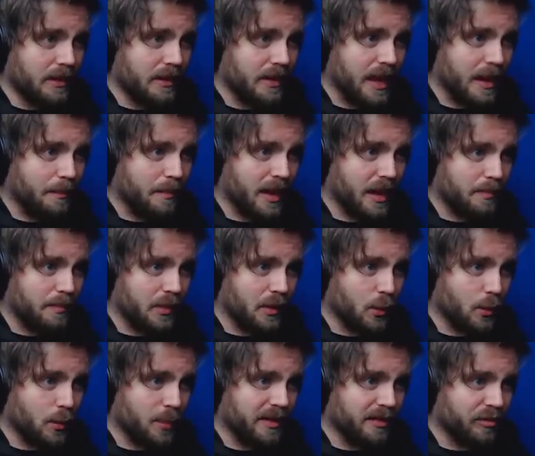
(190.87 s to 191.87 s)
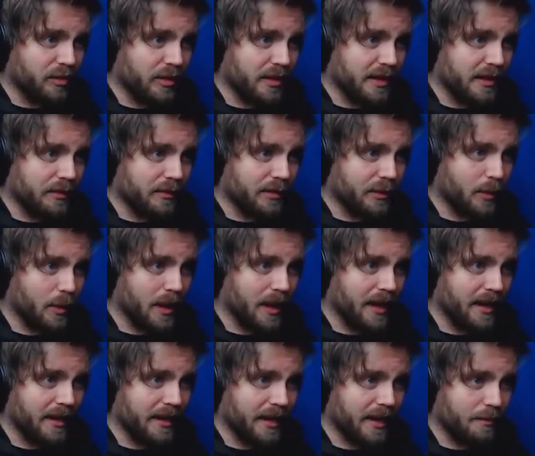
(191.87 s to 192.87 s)
That might be all we really
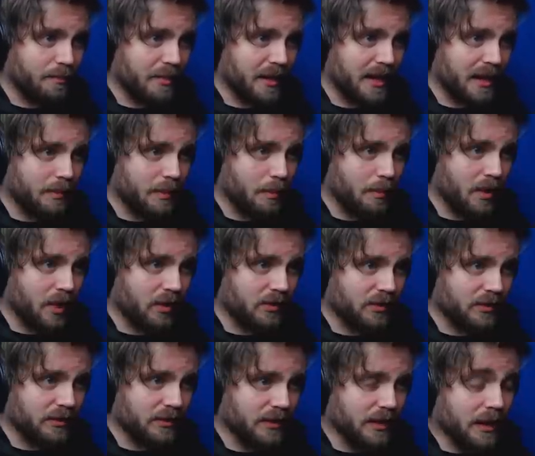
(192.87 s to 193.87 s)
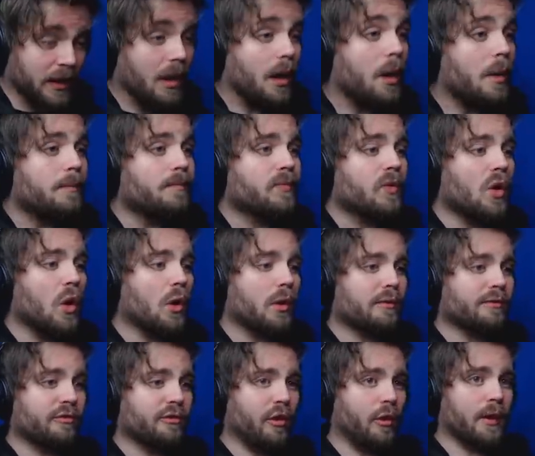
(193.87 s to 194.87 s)
require. I can pick up a bottle. Oh, I
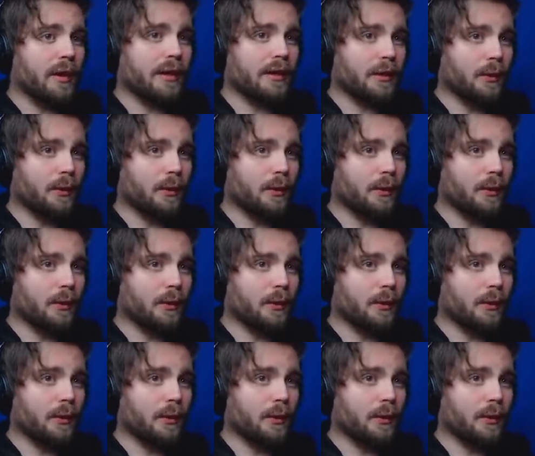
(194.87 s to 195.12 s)
can throw it.